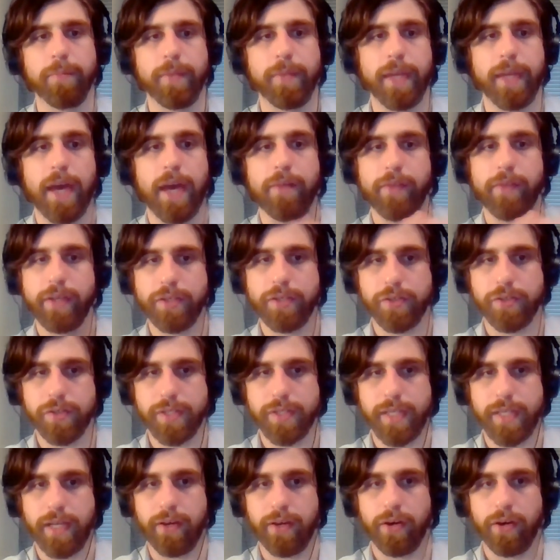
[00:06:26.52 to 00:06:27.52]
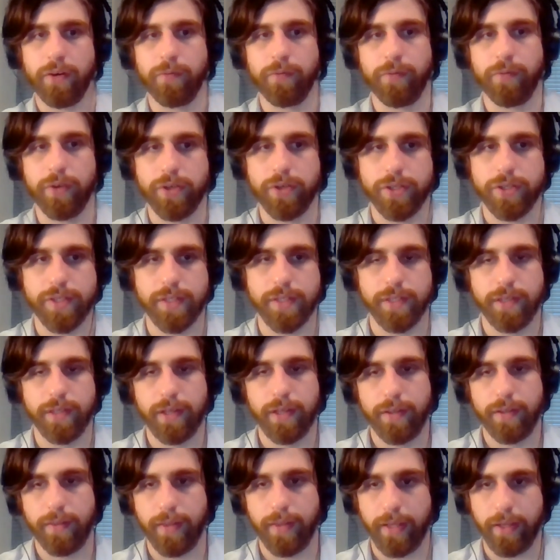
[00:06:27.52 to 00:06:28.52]
The AF answers then are first
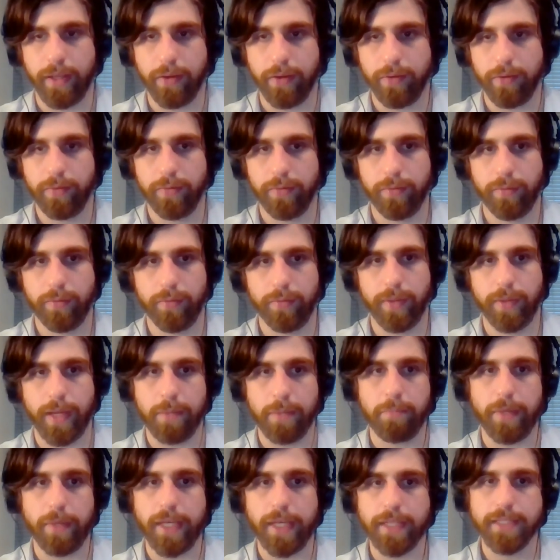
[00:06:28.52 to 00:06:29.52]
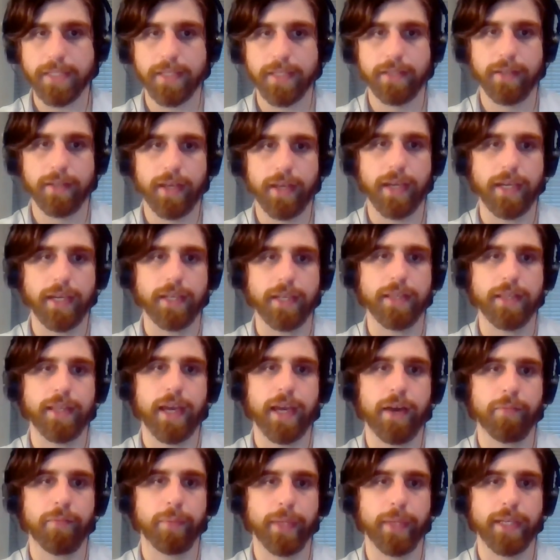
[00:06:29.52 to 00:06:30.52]
that they meet, i.e. the
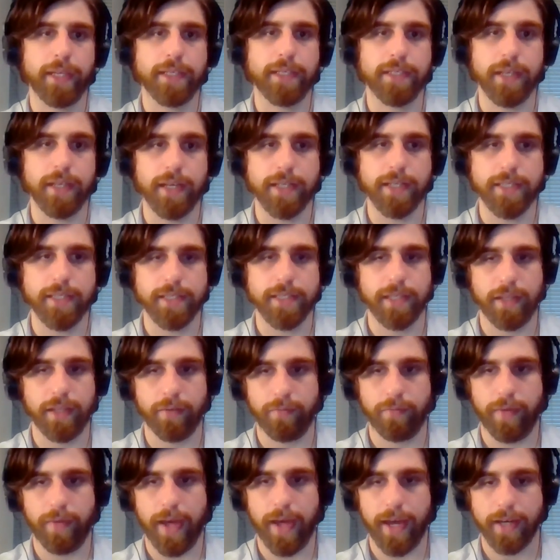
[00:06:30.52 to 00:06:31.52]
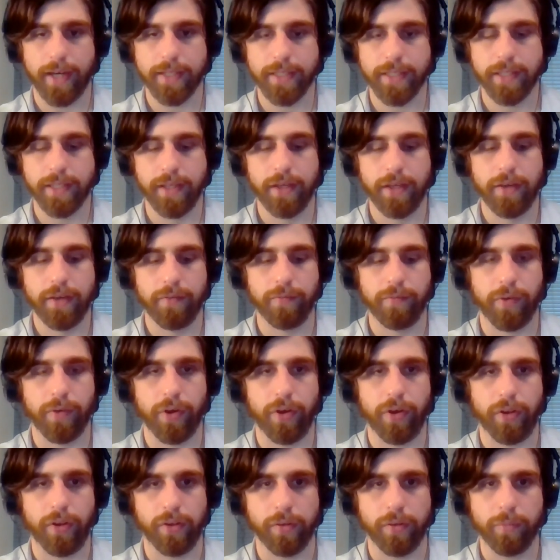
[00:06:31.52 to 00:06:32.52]
AF plan does in fact
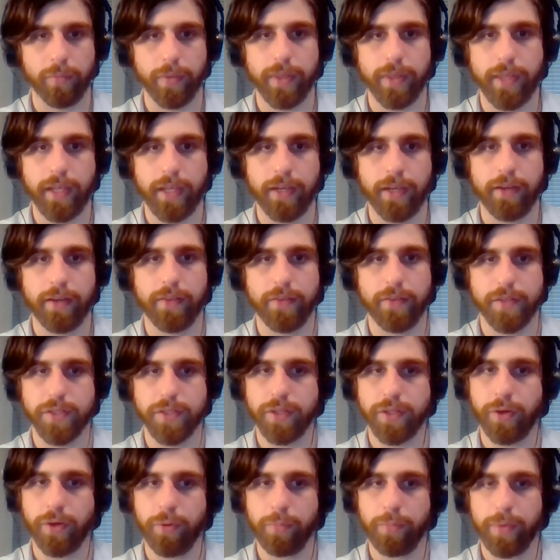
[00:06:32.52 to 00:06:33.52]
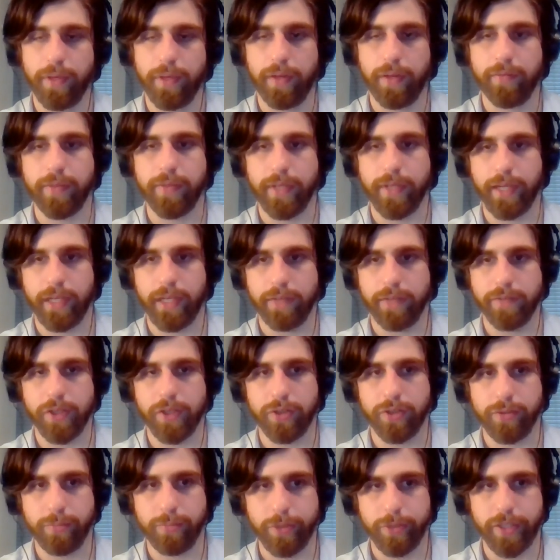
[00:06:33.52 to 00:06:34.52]
fall within the scope of the negatives
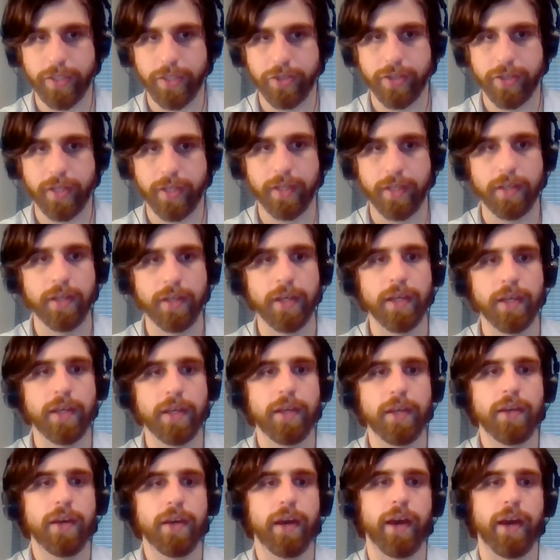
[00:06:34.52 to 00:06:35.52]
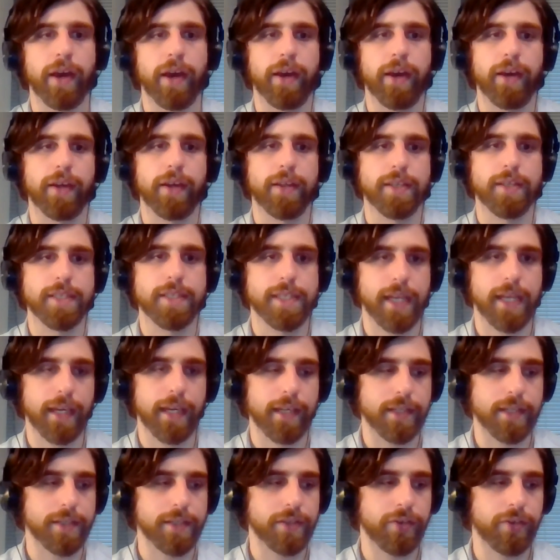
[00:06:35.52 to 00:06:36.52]
interpretation.
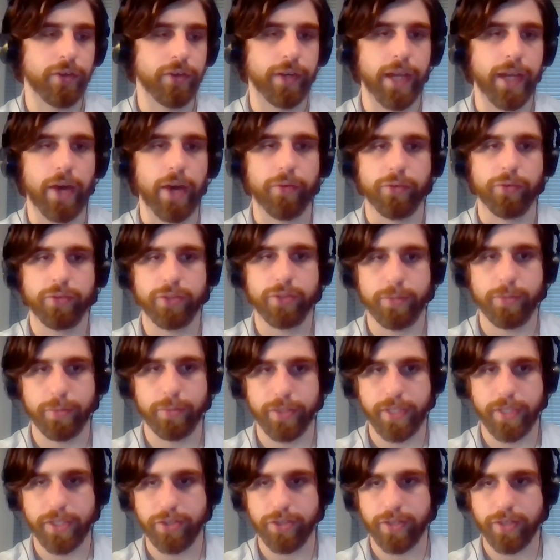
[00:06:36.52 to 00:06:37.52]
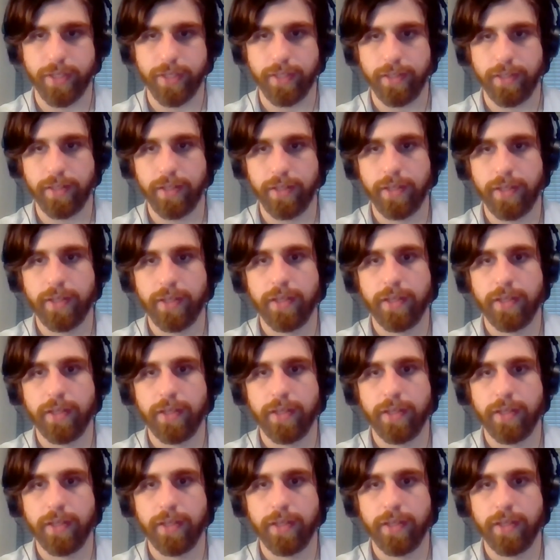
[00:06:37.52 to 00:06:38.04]
Second, your counter interpretation.